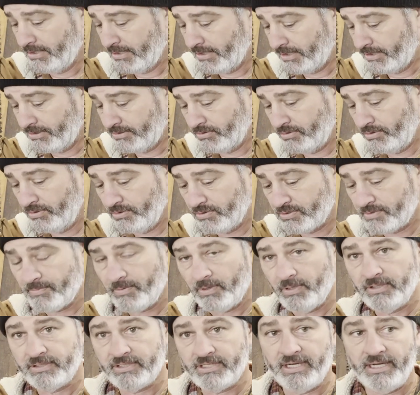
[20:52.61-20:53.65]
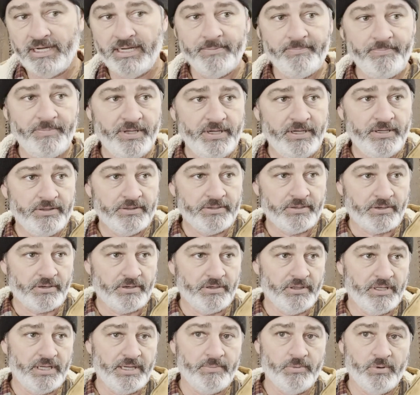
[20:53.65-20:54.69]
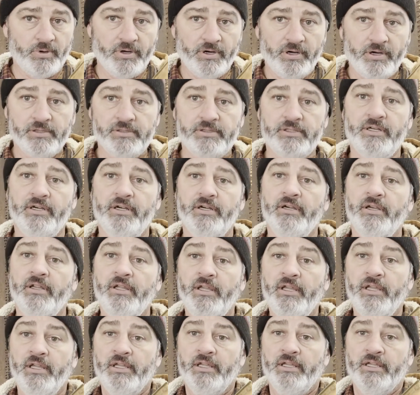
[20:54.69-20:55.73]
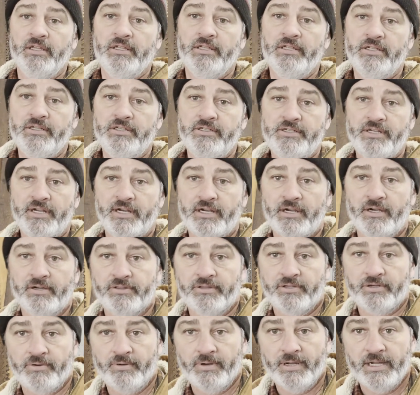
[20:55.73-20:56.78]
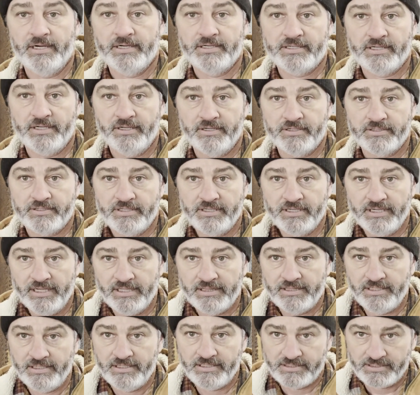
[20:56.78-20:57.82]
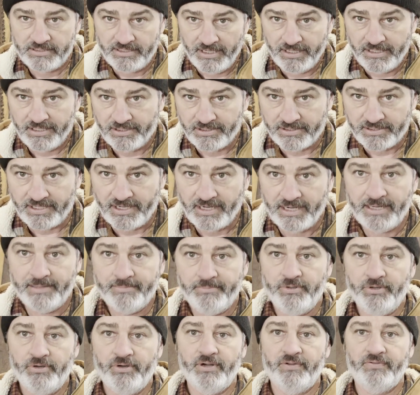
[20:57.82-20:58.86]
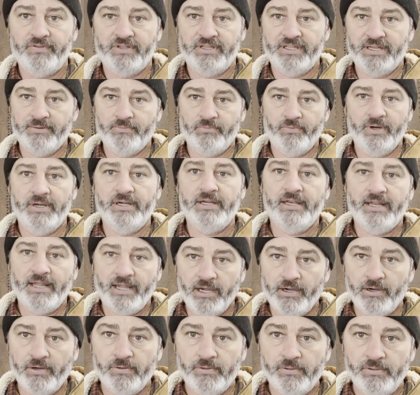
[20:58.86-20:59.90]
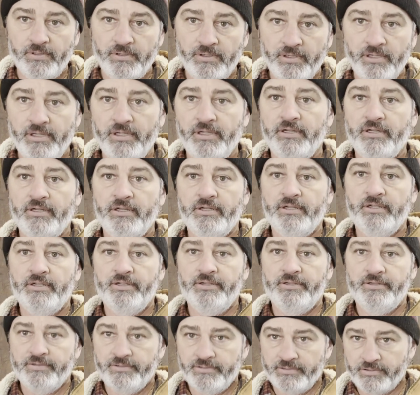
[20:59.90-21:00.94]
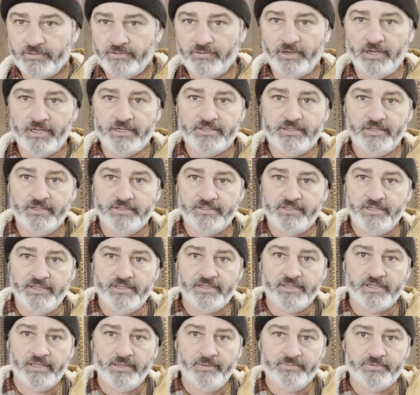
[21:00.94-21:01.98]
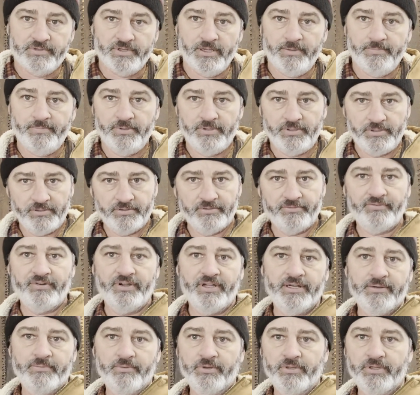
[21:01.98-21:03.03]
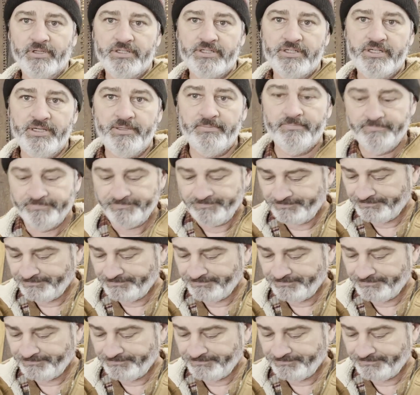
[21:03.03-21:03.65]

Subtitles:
I do use them all the time. There are a lot more out there. Check out the garage sales to get these. Take your time. You don't have to get them right now. Garage sale season comes up. You'll find them really cheap.